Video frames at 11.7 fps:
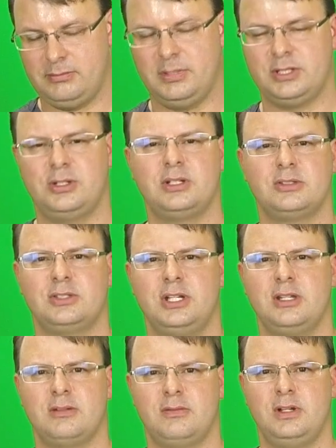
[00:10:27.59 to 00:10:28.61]
as you can
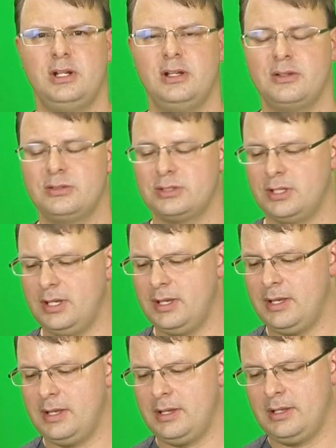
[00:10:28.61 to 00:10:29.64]
see in the videos.
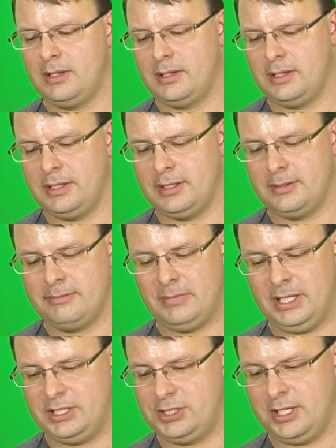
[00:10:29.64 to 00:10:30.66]

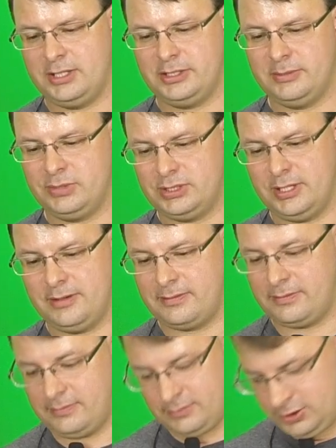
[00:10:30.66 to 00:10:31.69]
I shot some
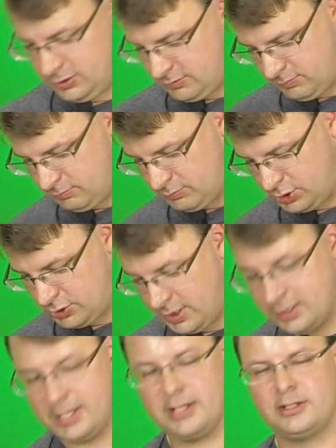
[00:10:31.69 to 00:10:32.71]
stuff just
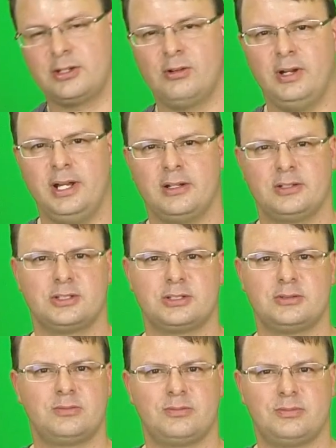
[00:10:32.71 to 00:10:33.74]
straight down at the ground,
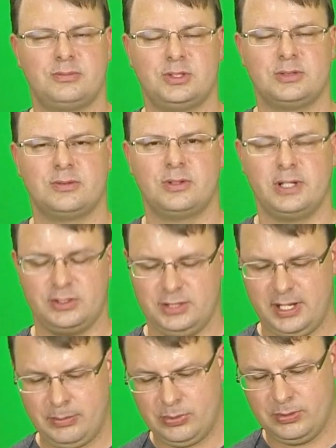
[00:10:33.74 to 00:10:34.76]
just for an
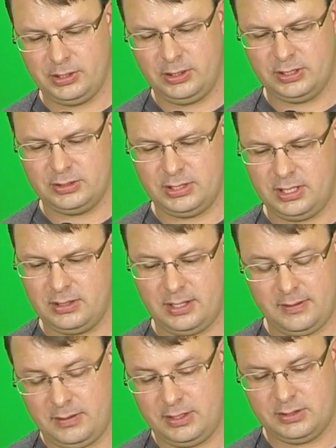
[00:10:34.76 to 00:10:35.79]
example, and you could see
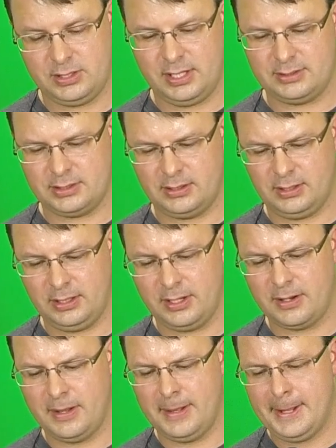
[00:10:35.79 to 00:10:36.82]
that everything's nice and
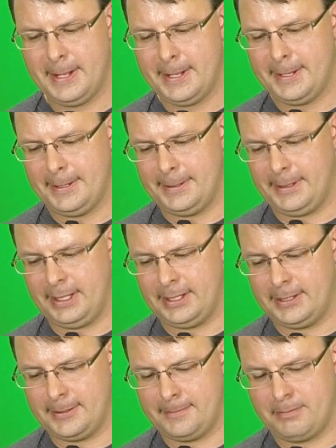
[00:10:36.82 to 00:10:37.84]
clear.
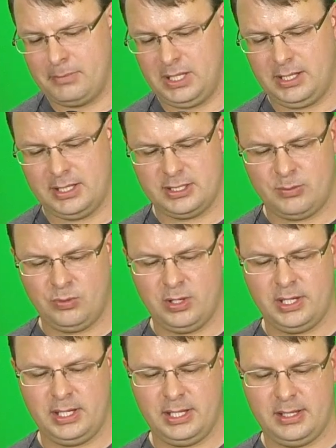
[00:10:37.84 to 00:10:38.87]
Because I'm
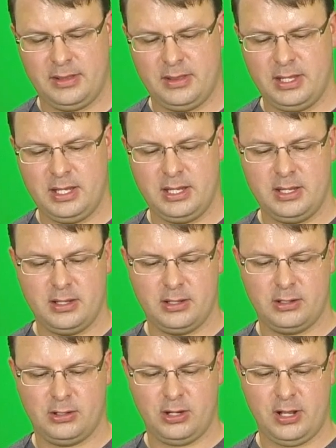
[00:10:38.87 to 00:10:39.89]
running in the
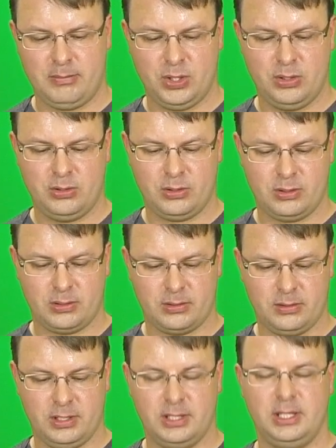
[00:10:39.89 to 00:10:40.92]
crop mode,
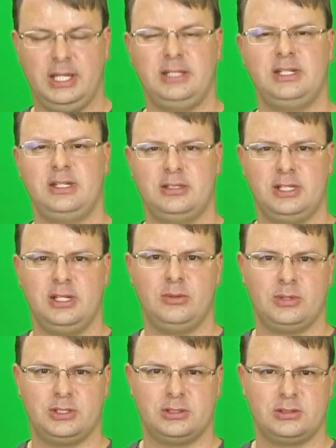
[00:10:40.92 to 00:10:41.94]
or the ETC,
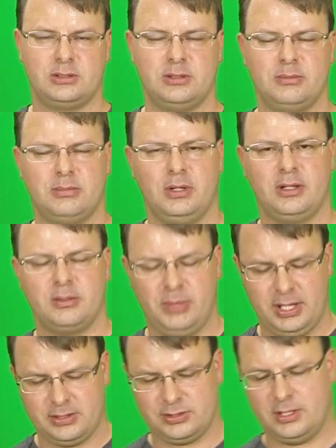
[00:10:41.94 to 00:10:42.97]
which is on the
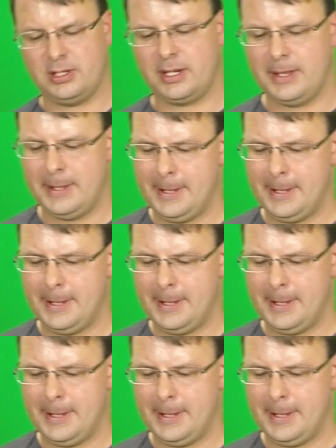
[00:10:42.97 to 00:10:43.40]
Panasonic,